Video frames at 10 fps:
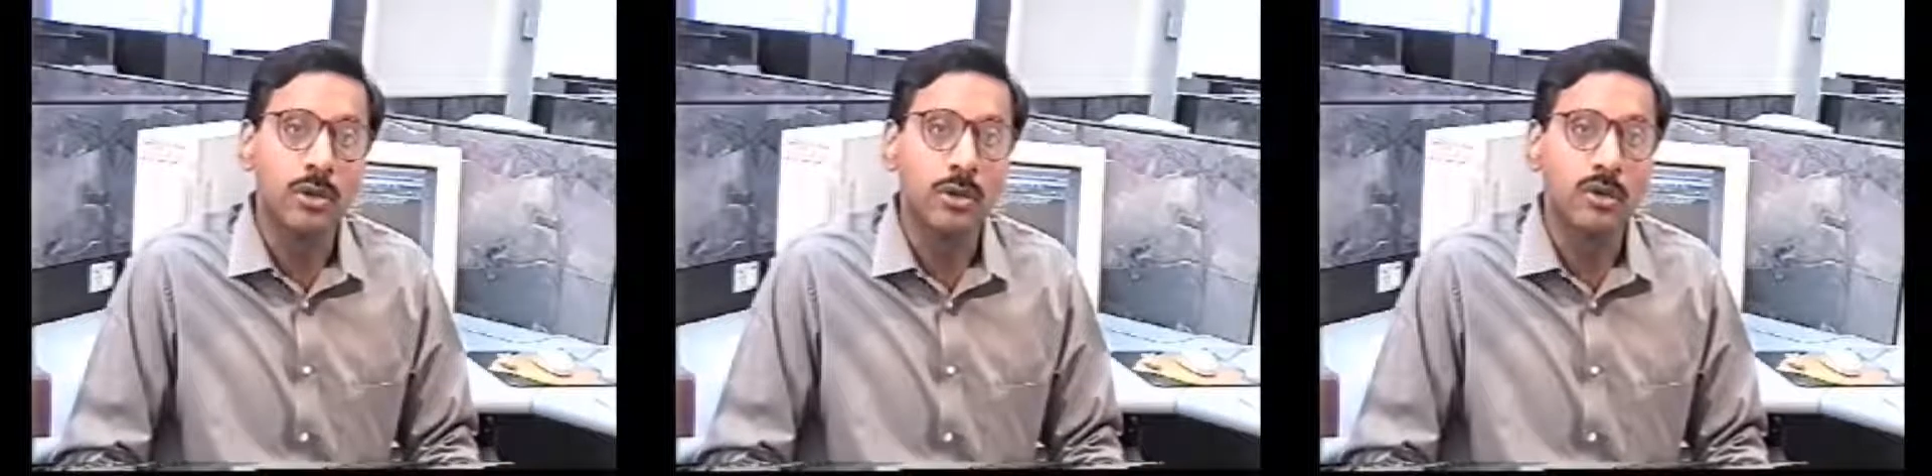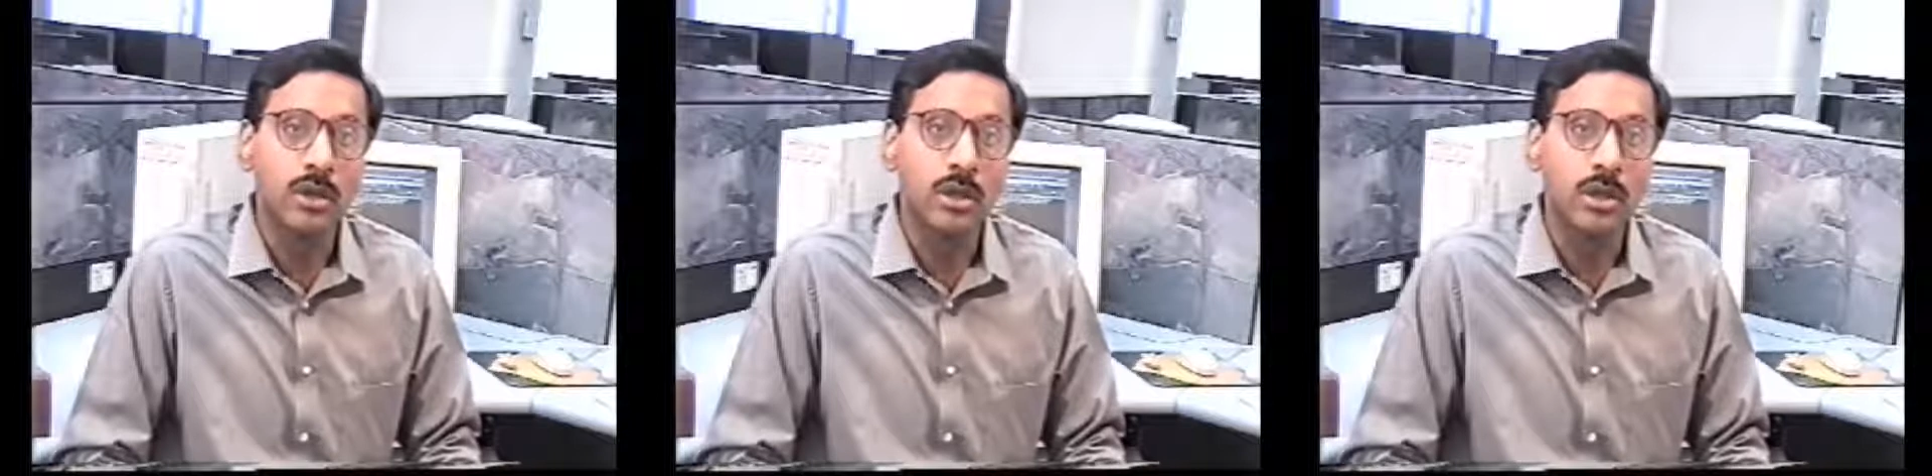
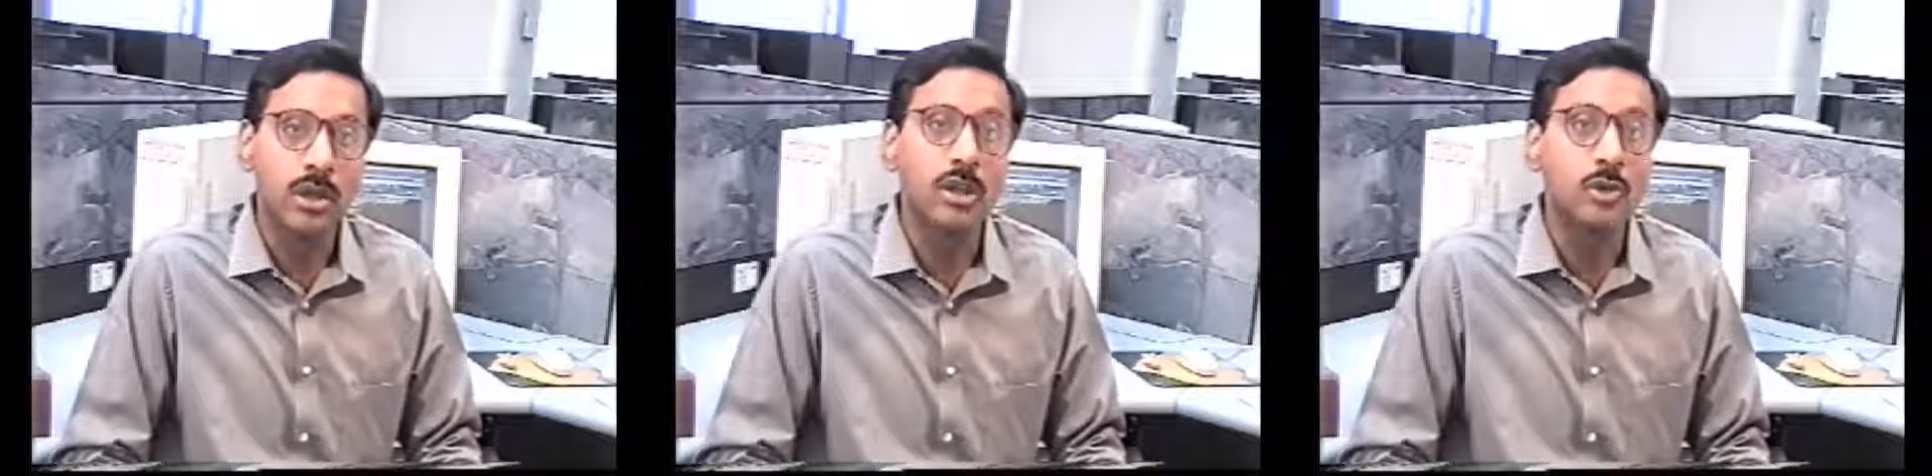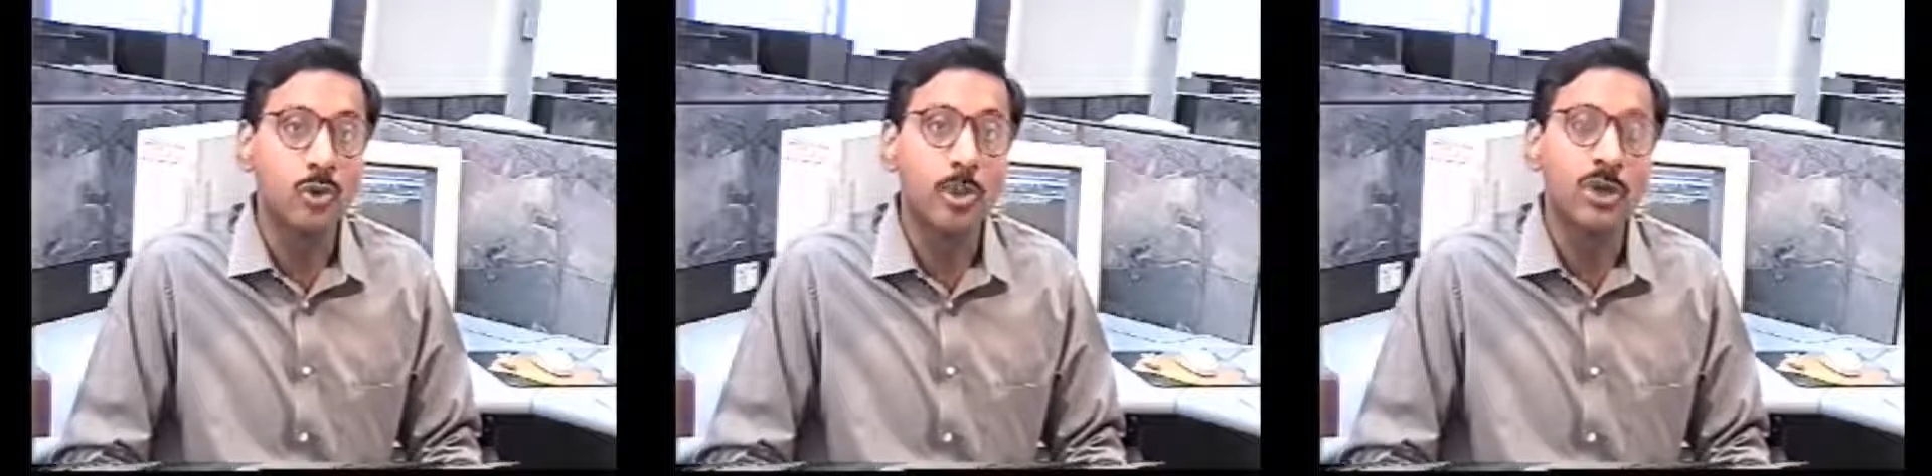using a
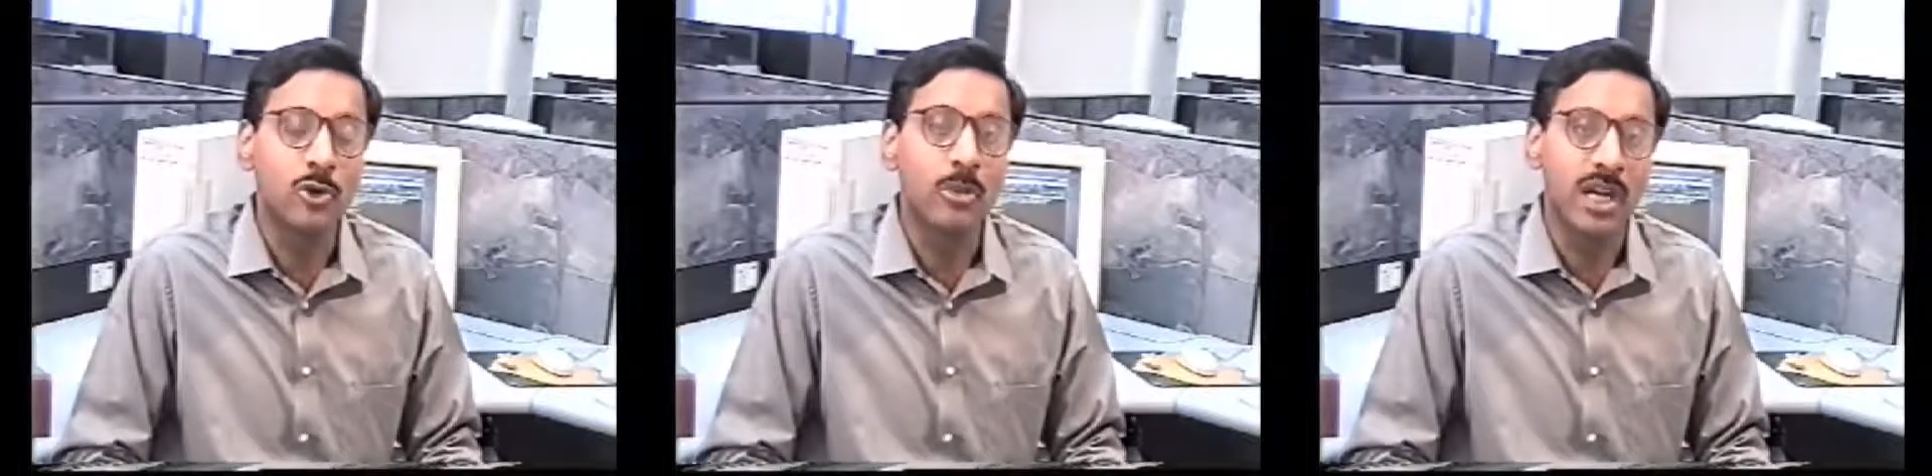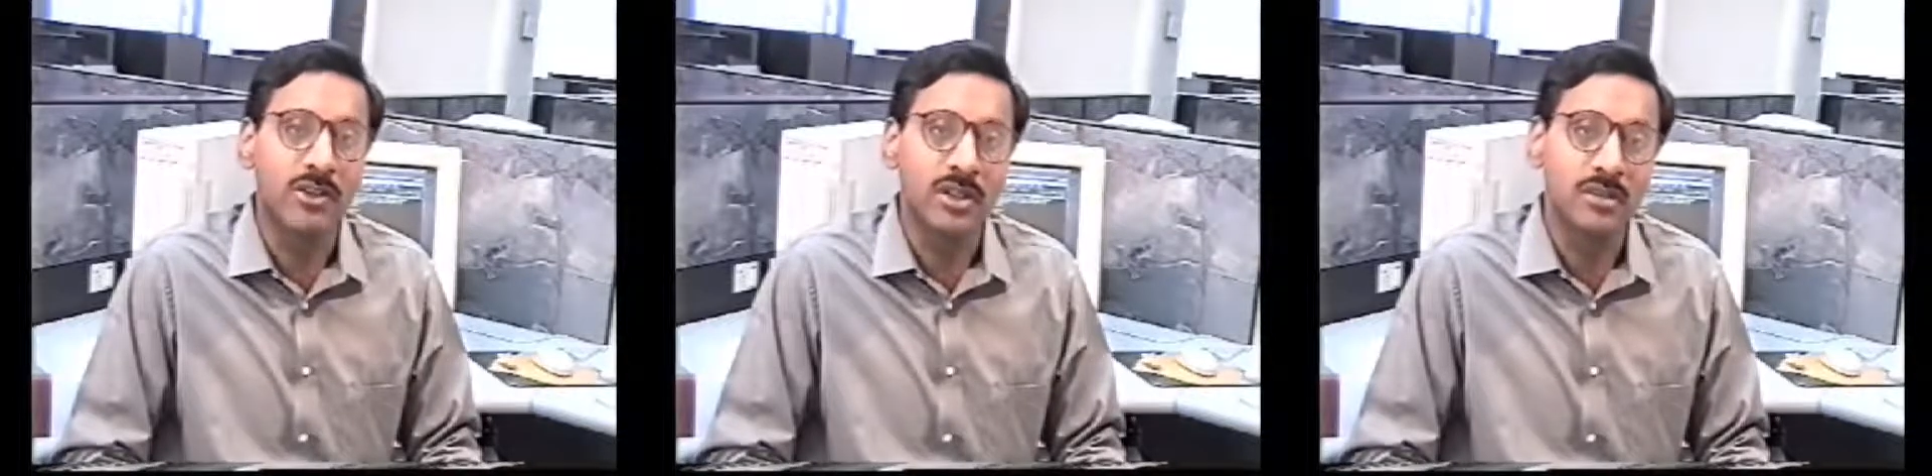2x2
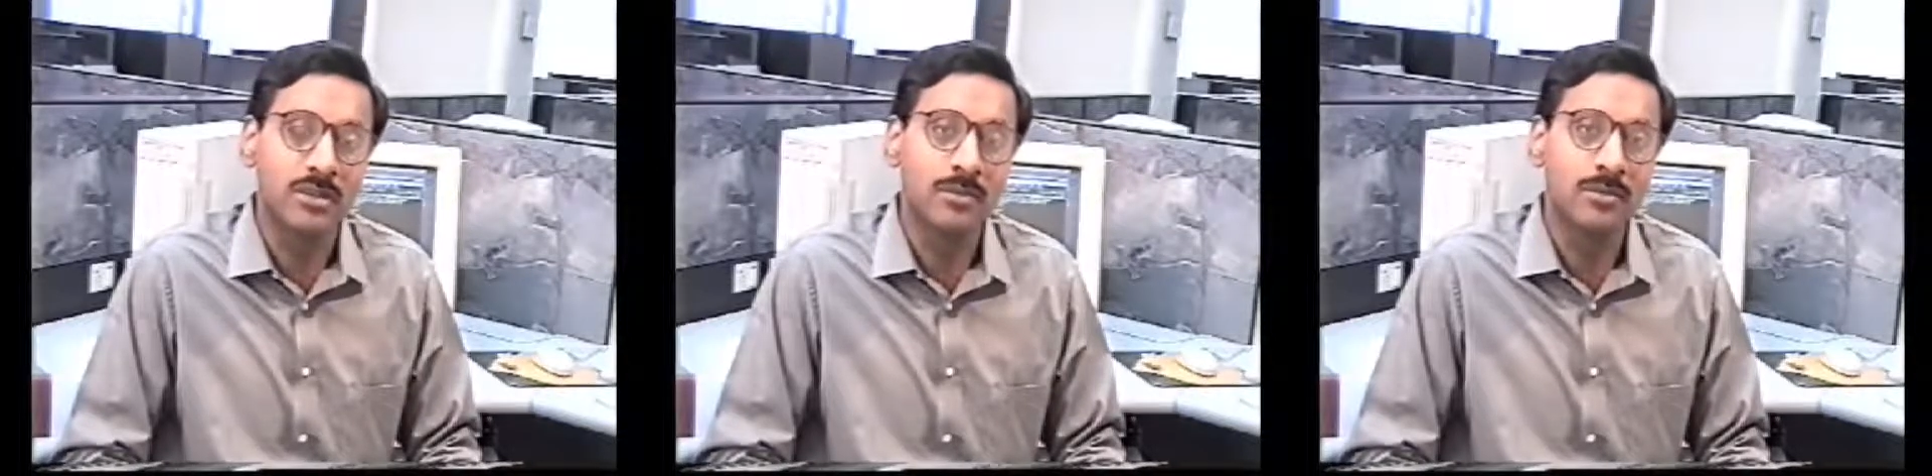matrix.